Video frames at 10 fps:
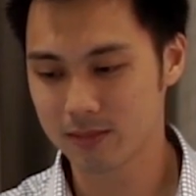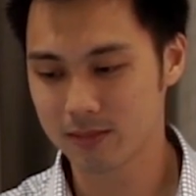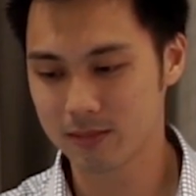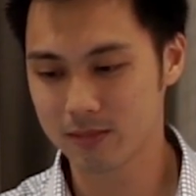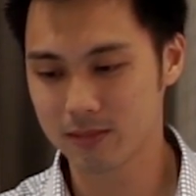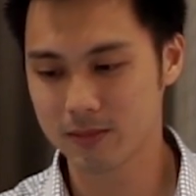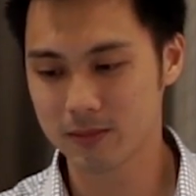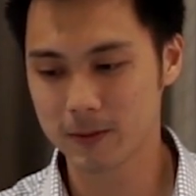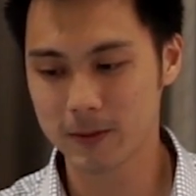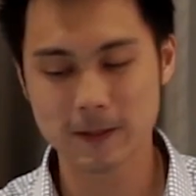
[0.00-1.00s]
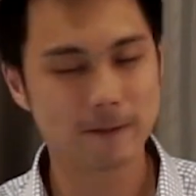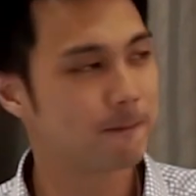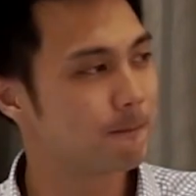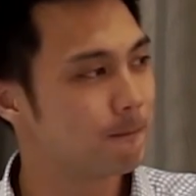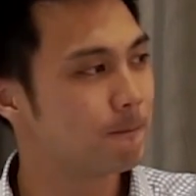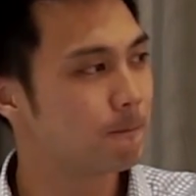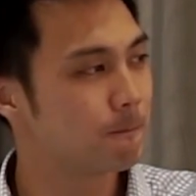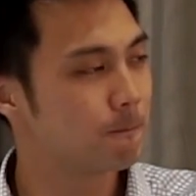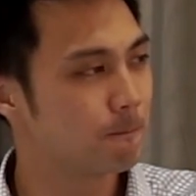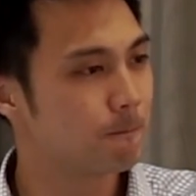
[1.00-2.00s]

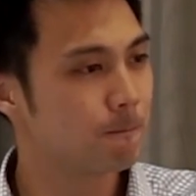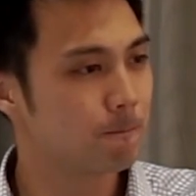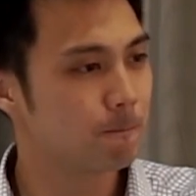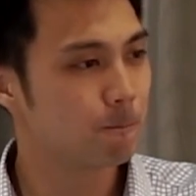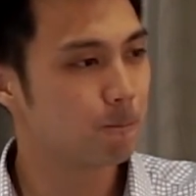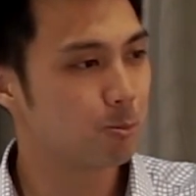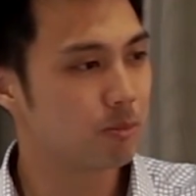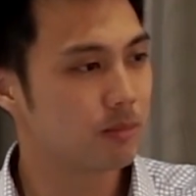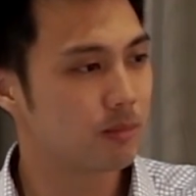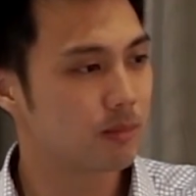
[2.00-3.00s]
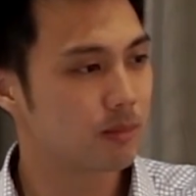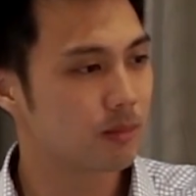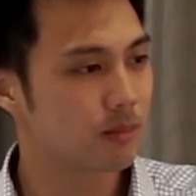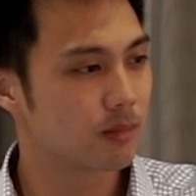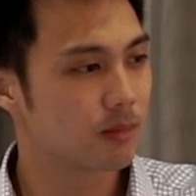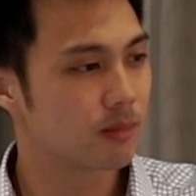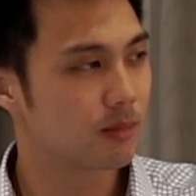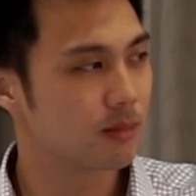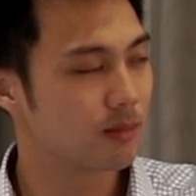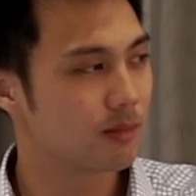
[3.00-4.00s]

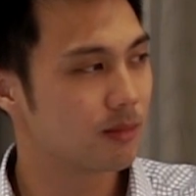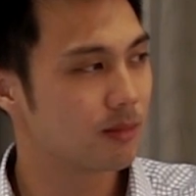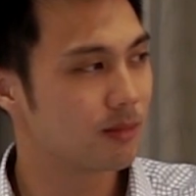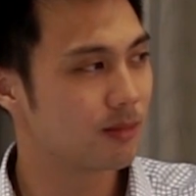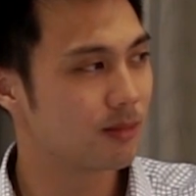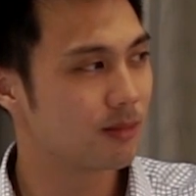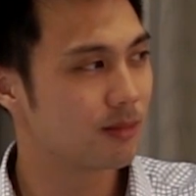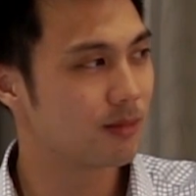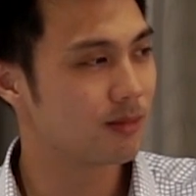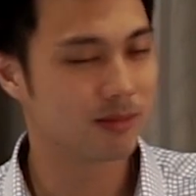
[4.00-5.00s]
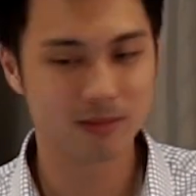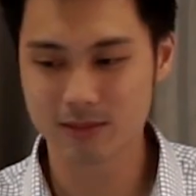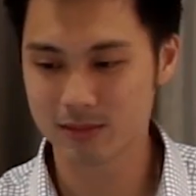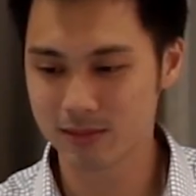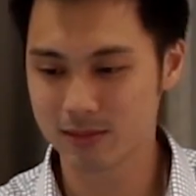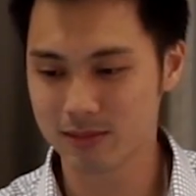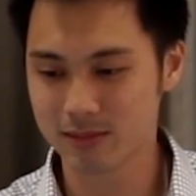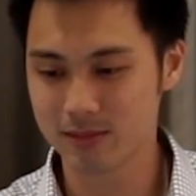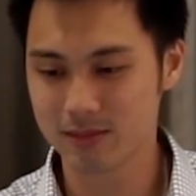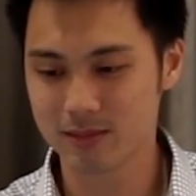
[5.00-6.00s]

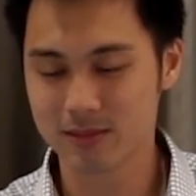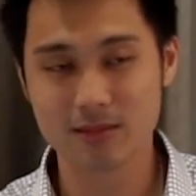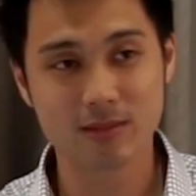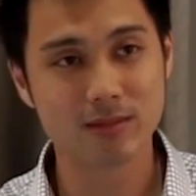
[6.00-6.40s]
(not speaking)